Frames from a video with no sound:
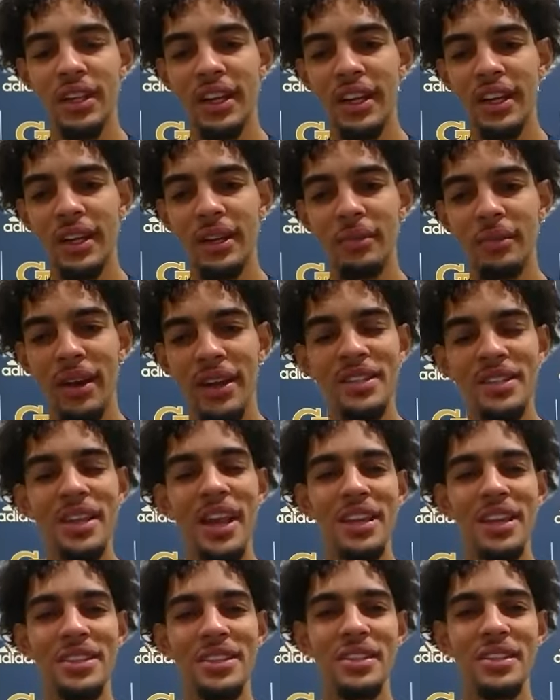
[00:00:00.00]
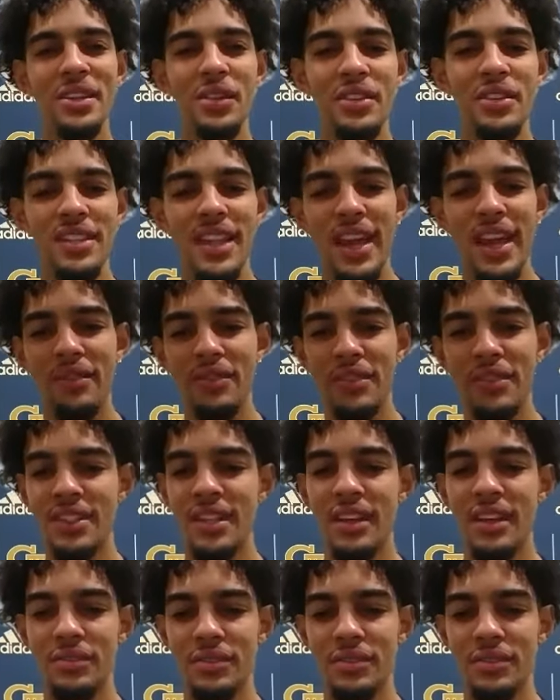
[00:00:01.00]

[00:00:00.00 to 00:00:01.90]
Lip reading: I used to know the staff and stuff.